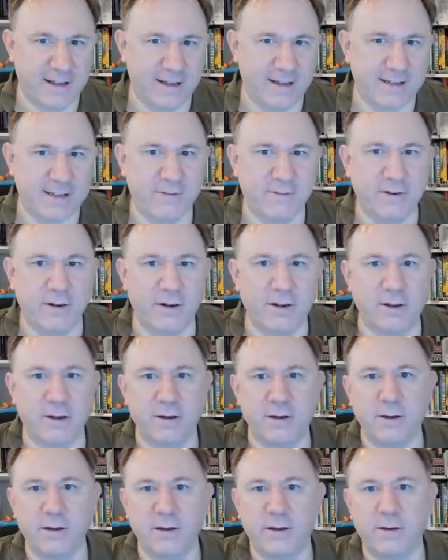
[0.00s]
Let's have a look.
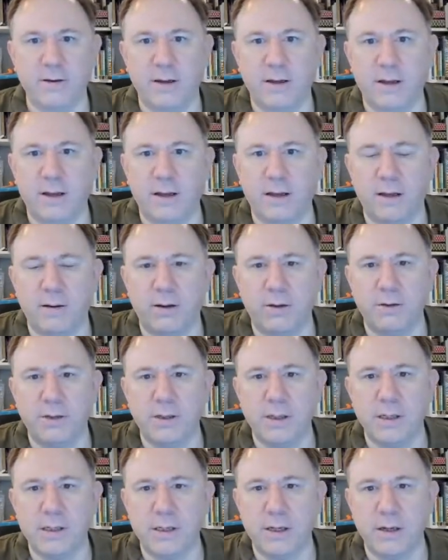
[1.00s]
On
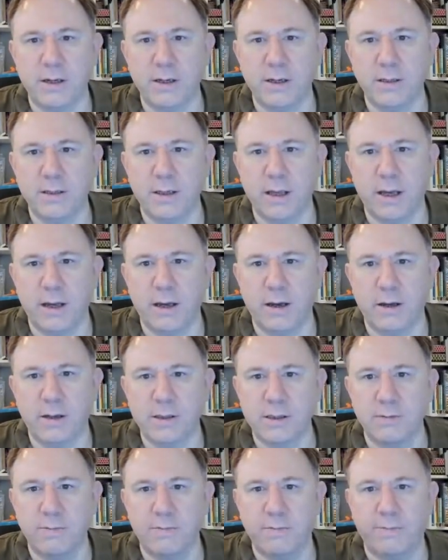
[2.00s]
this side there are
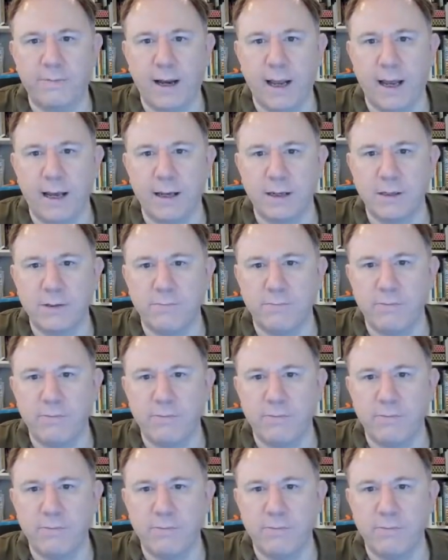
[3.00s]
some flags,